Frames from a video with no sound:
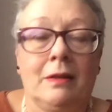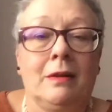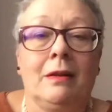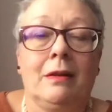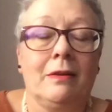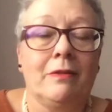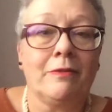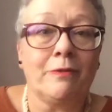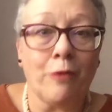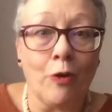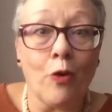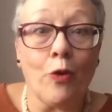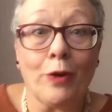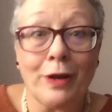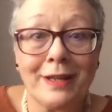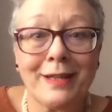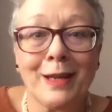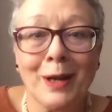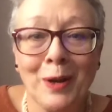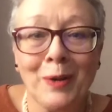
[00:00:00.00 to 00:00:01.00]
for
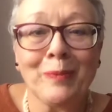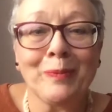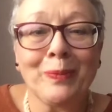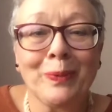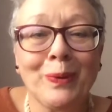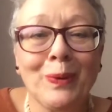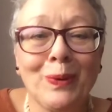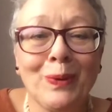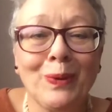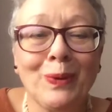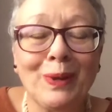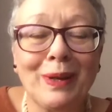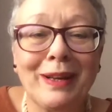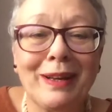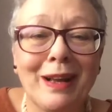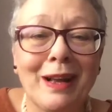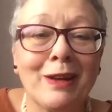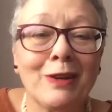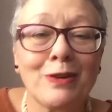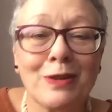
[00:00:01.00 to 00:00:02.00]
example,
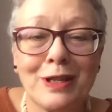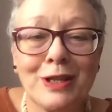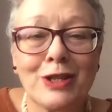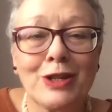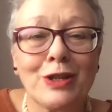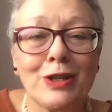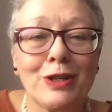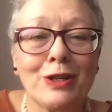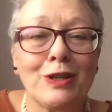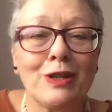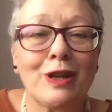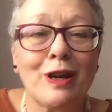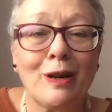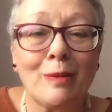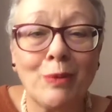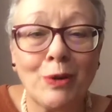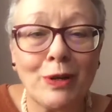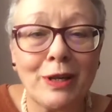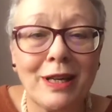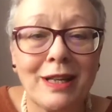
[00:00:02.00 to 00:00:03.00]
a Christian, a
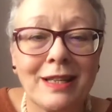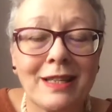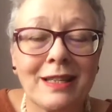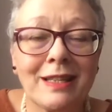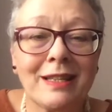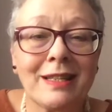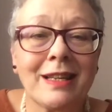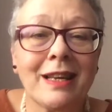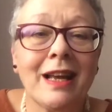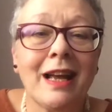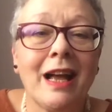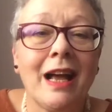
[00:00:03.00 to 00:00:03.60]
Buddhist,